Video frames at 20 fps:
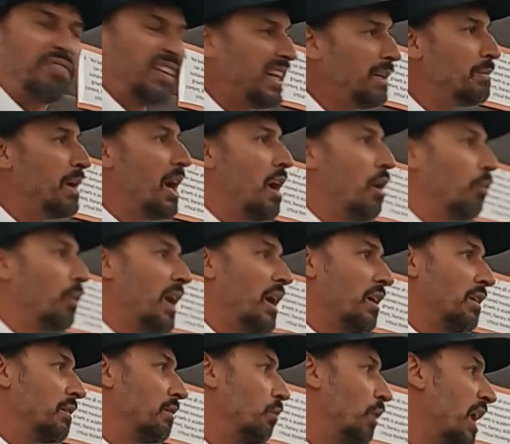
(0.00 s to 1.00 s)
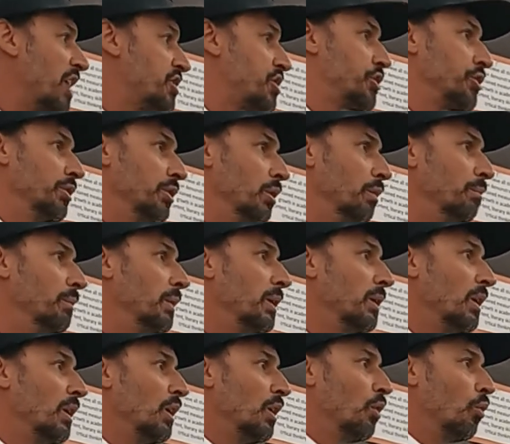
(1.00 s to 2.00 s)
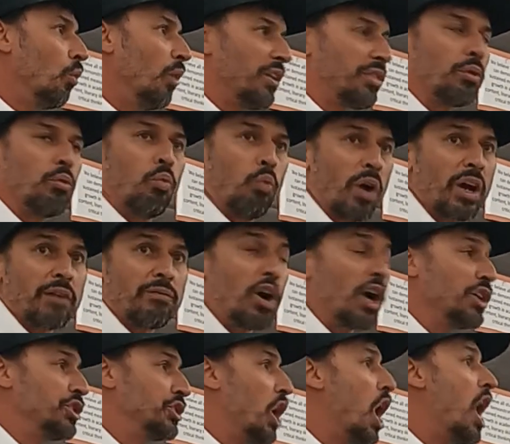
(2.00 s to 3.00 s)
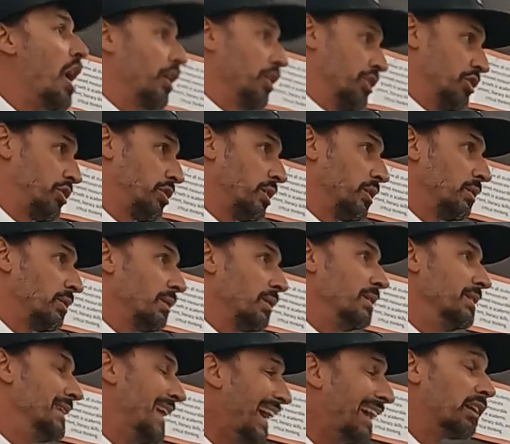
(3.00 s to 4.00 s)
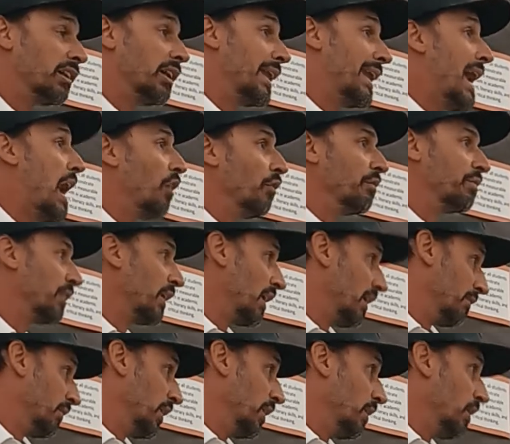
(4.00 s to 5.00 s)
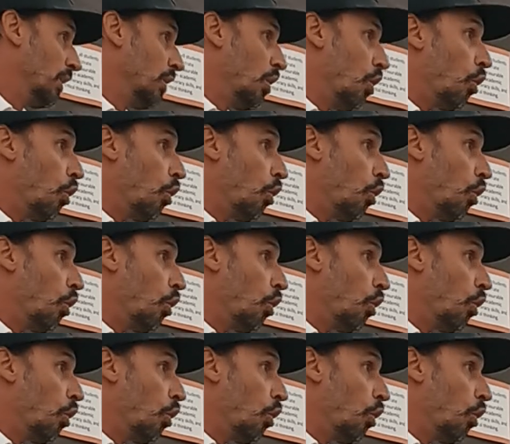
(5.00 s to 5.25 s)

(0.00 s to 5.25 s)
female restroom with one of our daughters dangling out in front of her,